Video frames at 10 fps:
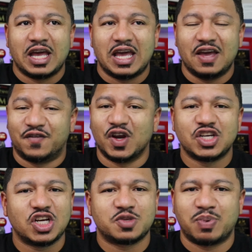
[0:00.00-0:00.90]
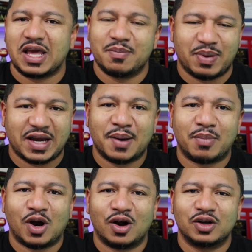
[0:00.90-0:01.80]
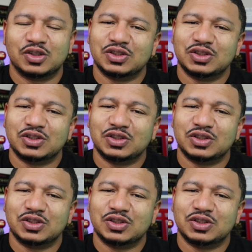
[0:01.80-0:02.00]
if you're just playing pickup ball,